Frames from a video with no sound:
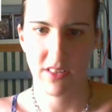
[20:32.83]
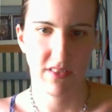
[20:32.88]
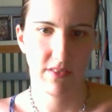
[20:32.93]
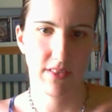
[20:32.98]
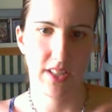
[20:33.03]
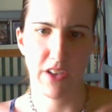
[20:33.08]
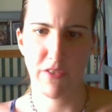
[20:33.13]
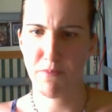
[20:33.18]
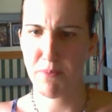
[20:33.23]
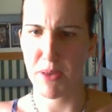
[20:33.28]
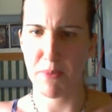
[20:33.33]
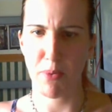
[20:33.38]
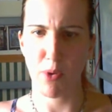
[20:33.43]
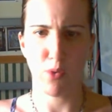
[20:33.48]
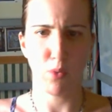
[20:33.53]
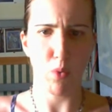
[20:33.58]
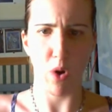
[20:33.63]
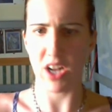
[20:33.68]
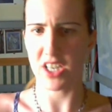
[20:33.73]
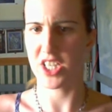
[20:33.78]
If people
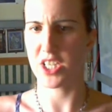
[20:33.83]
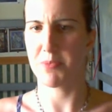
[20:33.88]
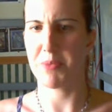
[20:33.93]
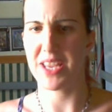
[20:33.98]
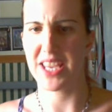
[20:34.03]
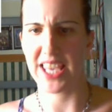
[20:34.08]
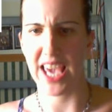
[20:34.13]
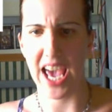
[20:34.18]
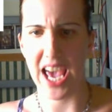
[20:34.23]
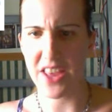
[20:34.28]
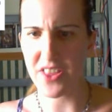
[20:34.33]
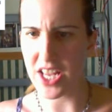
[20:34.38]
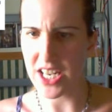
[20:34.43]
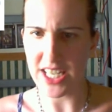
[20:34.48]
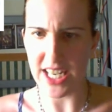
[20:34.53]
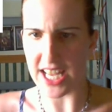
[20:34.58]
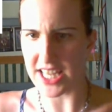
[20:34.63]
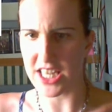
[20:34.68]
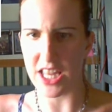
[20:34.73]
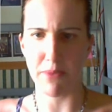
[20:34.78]
want to be gay, then
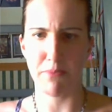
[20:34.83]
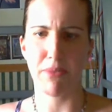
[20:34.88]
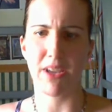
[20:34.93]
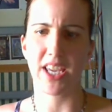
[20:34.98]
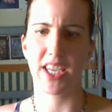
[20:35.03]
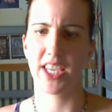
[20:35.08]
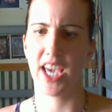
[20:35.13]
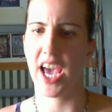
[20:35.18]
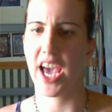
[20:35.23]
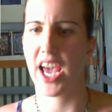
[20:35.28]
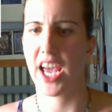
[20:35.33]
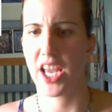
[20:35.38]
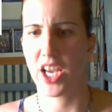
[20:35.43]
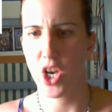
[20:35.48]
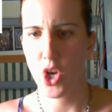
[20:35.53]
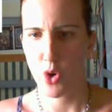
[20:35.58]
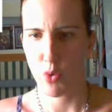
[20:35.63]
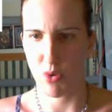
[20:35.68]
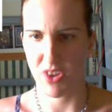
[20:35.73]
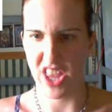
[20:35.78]
let them be gay,
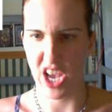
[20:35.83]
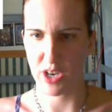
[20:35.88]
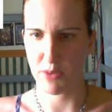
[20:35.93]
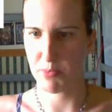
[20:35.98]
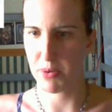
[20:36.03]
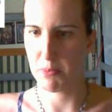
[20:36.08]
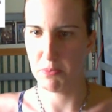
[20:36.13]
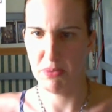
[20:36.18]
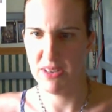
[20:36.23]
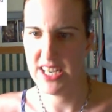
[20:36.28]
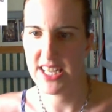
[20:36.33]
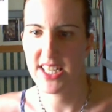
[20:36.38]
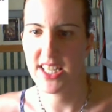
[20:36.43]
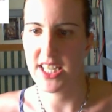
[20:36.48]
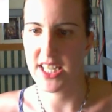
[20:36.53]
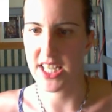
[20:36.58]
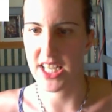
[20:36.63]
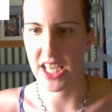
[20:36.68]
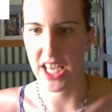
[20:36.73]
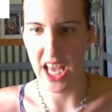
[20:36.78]
without
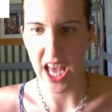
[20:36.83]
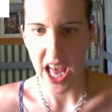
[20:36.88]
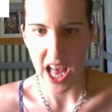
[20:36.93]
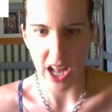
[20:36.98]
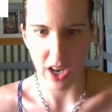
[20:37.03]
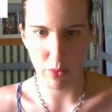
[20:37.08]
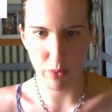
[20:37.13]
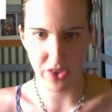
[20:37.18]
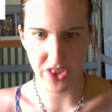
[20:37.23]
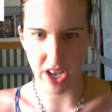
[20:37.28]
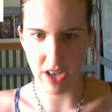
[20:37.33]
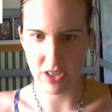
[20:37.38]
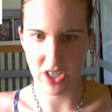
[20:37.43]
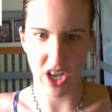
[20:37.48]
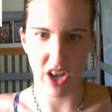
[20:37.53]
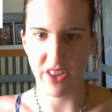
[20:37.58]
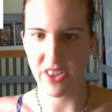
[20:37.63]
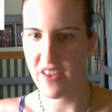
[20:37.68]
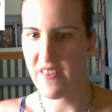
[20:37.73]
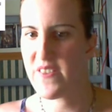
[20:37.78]
publicity, and without
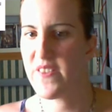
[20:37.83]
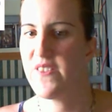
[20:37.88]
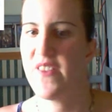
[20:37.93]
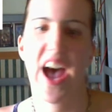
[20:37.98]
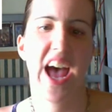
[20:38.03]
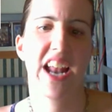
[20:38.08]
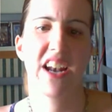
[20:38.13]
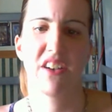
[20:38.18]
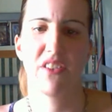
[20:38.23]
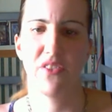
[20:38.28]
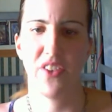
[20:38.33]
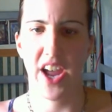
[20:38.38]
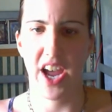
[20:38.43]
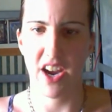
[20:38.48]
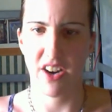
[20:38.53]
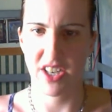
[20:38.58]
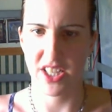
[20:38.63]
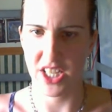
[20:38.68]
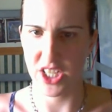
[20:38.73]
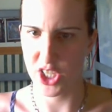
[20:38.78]
all the
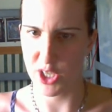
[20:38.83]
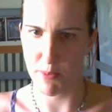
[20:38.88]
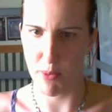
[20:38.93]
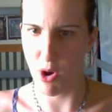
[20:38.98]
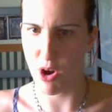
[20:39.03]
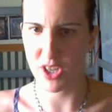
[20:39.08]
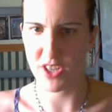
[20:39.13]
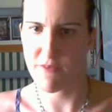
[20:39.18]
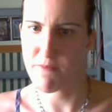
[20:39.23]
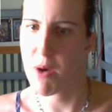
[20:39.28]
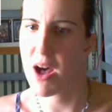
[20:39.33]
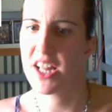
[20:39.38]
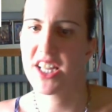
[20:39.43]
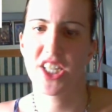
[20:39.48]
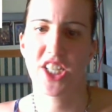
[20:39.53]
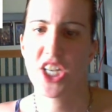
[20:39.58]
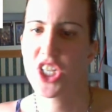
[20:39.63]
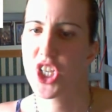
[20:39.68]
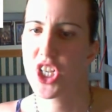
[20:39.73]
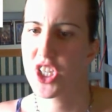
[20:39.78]
fanfare and the support of
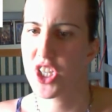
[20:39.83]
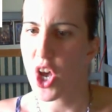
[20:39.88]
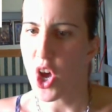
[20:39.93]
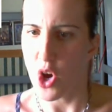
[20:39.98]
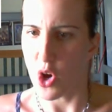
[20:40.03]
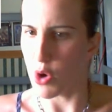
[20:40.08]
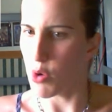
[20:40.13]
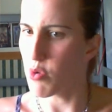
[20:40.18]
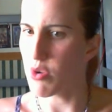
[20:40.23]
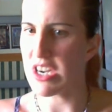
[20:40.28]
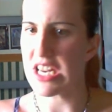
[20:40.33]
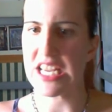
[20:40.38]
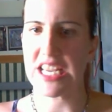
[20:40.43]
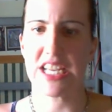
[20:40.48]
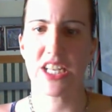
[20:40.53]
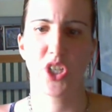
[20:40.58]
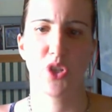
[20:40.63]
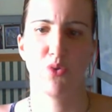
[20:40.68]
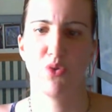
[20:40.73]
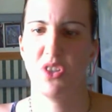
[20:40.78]
politicians who
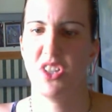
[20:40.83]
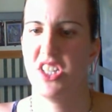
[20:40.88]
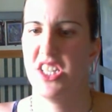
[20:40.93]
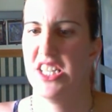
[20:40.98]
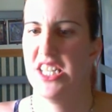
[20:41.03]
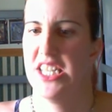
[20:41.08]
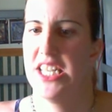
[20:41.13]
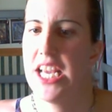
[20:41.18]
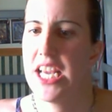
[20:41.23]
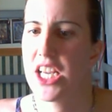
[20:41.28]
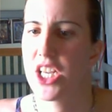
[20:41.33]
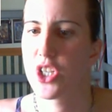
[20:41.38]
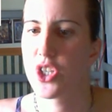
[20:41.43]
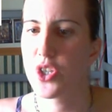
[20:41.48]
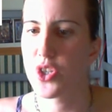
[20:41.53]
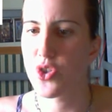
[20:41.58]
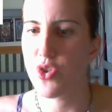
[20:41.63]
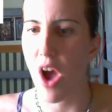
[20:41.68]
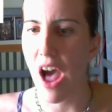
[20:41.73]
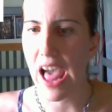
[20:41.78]
need to stick to
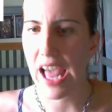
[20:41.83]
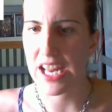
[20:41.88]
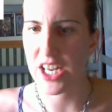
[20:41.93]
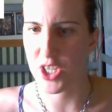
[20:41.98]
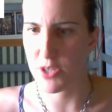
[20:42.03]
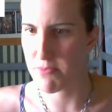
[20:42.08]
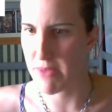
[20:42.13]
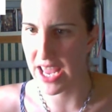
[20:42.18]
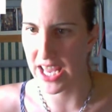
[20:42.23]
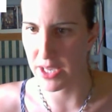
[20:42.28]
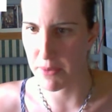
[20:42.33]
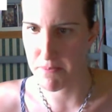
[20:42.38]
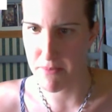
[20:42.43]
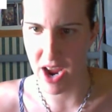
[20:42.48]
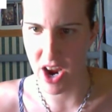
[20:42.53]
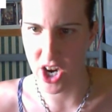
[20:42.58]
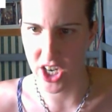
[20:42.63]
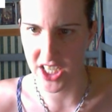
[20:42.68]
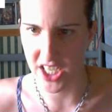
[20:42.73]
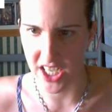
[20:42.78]
trying to make
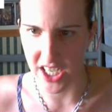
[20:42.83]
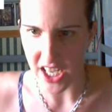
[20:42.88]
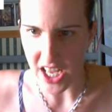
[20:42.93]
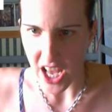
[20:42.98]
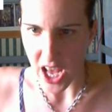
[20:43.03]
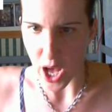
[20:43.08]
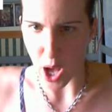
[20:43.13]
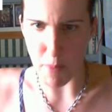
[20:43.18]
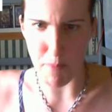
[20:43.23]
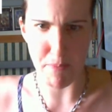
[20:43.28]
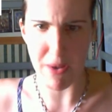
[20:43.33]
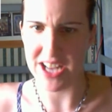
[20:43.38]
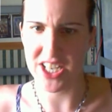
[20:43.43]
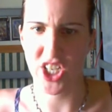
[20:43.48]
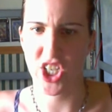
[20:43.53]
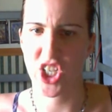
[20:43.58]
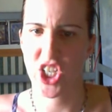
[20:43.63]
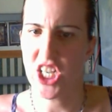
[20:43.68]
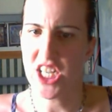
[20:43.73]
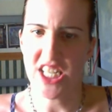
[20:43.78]
America a
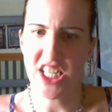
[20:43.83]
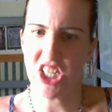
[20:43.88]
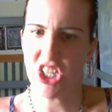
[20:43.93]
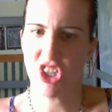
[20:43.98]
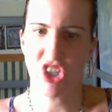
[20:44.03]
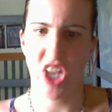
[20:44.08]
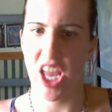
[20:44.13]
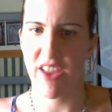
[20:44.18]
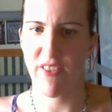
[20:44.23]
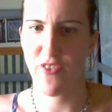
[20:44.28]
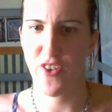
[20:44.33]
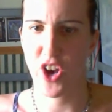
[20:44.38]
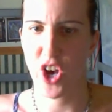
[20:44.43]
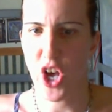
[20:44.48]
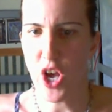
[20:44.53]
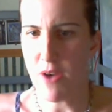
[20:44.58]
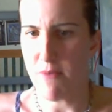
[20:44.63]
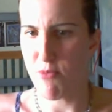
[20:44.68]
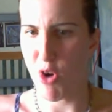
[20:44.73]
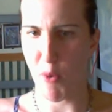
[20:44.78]
better, safer,
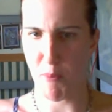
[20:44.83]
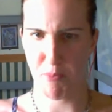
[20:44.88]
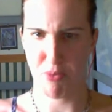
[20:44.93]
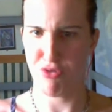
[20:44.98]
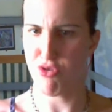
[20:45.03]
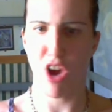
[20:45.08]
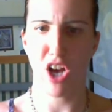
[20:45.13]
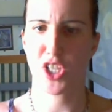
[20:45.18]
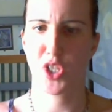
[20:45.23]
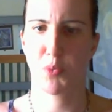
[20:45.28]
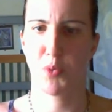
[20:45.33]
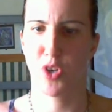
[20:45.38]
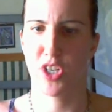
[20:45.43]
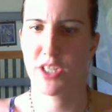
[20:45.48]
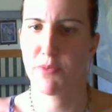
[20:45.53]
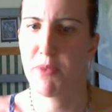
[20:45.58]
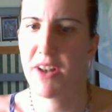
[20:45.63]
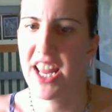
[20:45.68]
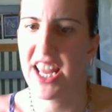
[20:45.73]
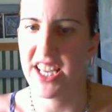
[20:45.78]
more prosperous
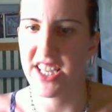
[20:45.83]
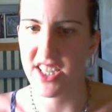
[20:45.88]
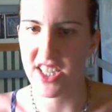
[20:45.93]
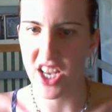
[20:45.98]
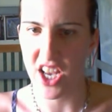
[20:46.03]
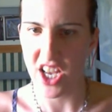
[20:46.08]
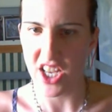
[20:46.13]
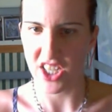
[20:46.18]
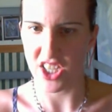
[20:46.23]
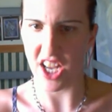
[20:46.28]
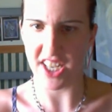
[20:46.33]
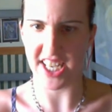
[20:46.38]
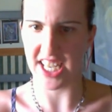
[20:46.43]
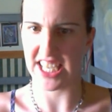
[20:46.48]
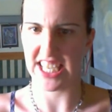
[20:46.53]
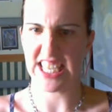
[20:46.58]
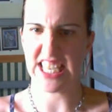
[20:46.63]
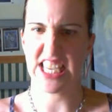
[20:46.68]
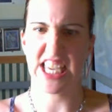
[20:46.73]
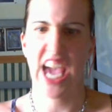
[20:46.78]
place, not a
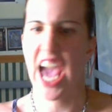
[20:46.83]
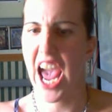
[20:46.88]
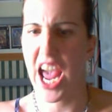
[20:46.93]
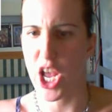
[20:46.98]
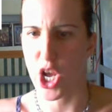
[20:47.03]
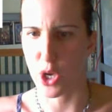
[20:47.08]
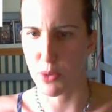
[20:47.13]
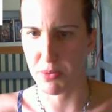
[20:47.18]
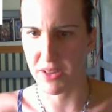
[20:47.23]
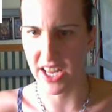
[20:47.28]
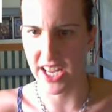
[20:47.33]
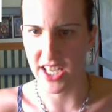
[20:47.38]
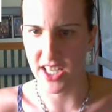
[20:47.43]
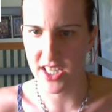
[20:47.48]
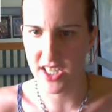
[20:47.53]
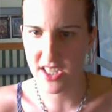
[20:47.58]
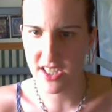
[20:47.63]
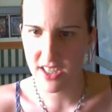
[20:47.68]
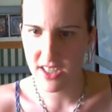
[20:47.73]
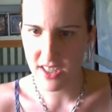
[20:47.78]
gayer
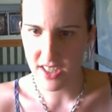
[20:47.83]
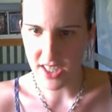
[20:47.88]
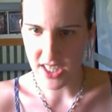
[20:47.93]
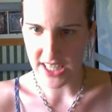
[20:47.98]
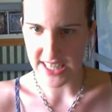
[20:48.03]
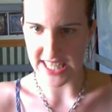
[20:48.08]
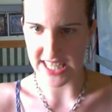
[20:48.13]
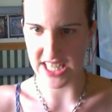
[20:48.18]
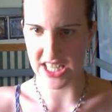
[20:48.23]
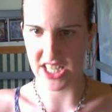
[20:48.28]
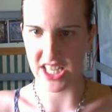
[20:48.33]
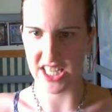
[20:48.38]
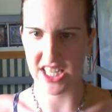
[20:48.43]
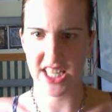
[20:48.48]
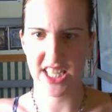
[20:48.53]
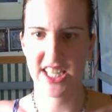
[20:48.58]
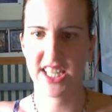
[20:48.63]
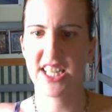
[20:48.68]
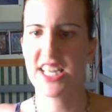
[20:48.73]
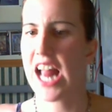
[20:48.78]
place. This is a
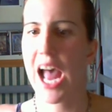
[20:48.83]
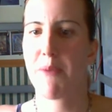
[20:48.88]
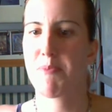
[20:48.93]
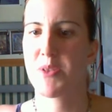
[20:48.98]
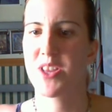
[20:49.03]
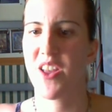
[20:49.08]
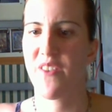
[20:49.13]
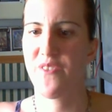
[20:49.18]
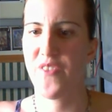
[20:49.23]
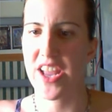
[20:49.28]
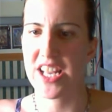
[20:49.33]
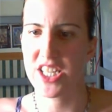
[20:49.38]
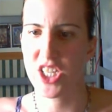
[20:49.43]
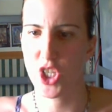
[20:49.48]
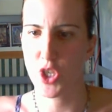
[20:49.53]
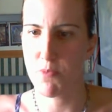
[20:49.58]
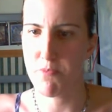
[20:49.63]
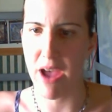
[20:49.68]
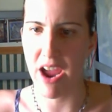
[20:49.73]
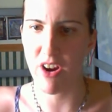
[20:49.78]
slap in the face
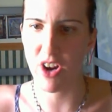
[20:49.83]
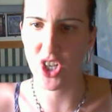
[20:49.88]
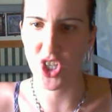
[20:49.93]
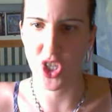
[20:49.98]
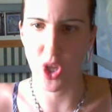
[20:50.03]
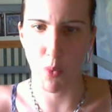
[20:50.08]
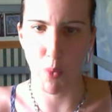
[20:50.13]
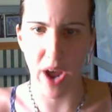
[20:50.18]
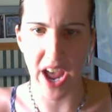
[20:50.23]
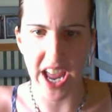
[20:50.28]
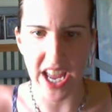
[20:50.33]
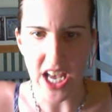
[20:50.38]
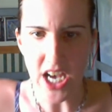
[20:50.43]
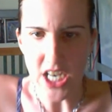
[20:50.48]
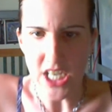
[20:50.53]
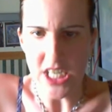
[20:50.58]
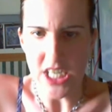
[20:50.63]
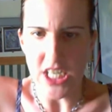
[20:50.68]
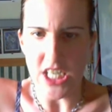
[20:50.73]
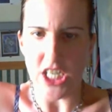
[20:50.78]
to marriage the way
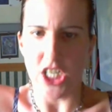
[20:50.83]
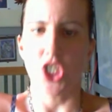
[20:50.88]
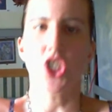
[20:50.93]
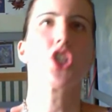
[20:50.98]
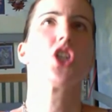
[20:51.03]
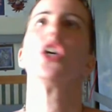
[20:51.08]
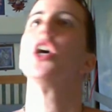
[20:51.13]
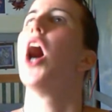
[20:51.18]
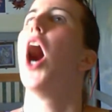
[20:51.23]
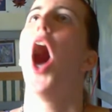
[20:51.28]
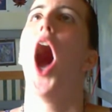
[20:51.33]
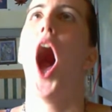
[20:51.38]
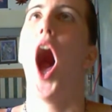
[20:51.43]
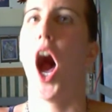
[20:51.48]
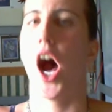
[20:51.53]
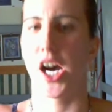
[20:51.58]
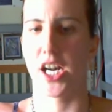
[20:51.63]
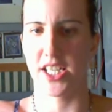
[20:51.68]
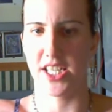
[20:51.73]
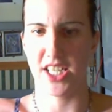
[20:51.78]

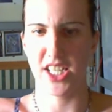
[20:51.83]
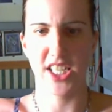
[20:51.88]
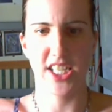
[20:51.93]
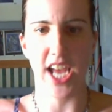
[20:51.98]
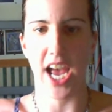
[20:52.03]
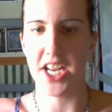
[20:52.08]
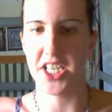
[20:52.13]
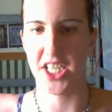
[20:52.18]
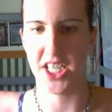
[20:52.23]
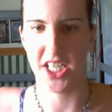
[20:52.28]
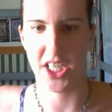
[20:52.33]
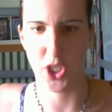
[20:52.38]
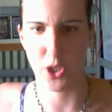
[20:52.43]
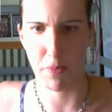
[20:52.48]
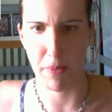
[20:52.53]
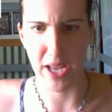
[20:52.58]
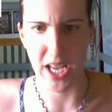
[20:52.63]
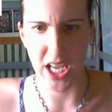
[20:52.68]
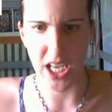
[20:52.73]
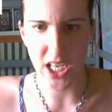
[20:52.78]
God intended it to
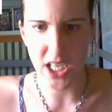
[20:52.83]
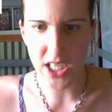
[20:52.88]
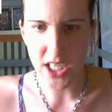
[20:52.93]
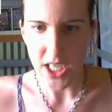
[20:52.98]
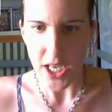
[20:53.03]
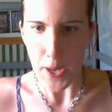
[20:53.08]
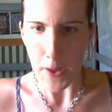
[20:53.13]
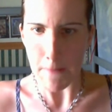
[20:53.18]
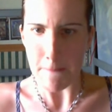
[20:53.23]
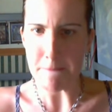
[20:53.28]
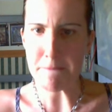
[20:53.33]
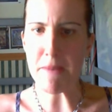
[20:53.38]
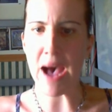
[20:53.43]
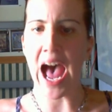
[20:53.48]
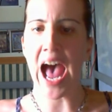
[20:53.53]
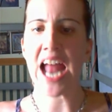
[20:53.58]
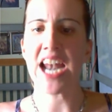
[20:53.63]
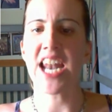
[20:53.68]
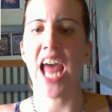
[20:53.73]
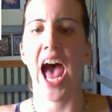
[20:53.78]
be.
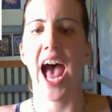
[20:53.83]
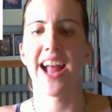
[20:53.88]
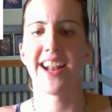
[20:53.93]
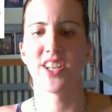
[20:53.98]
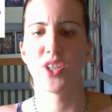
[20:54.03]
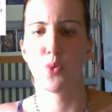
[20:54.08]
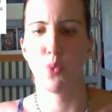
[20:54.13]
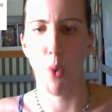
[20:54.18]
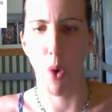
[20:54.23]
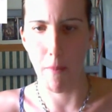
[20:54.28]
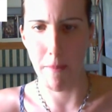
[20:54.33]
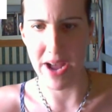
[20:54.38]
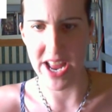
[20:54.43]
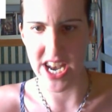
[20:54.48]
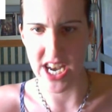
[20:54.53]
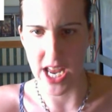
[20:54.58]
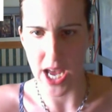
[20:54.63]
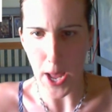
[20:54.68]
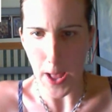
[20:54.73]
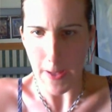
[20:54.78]
Man and
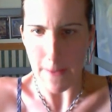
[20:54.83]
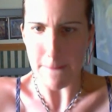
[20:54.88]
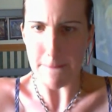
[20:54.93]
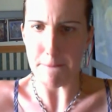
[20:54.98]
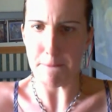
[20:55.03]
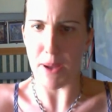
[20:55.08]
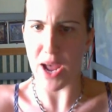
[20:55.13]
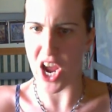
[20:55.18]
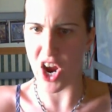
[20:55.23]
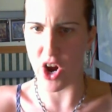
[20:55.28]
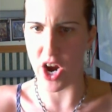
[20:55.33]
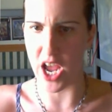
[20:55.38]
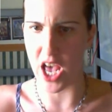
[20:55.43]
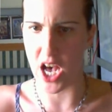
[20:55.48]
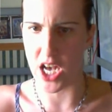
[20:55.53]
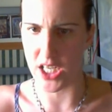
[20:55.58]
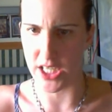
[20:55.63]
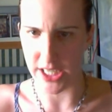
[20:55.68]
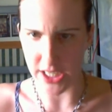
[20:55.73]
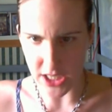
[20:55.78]
woman,
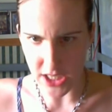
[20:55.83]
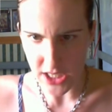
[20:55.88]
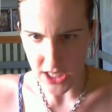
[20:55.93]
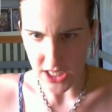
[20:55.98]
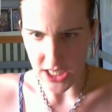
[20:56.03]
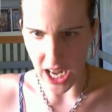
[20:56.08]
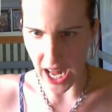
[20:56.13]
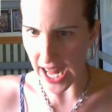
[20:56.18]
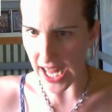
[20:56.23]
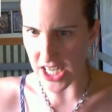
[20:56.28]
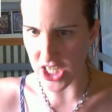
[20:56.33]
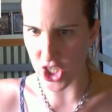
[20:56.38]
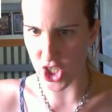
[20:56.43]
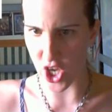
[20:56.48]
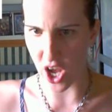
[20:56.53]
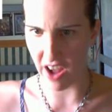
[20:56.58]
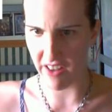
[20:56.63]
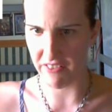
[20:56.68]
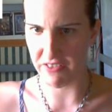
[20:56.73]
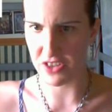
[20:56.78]
period. End
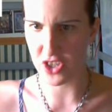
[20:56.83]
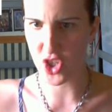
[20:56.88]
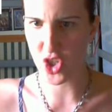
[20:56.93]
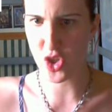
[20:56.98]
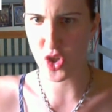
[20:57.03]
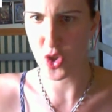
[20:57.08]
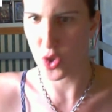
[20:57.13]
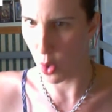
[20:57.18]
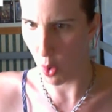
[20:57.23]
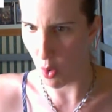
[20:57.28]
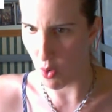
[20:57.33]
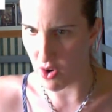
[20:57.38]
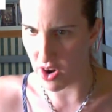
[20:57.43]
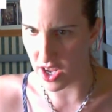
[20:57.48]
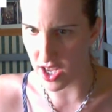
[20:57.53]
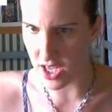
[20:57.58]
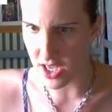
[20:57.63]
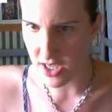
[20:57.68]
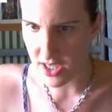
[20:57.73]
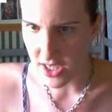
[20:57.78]
of story.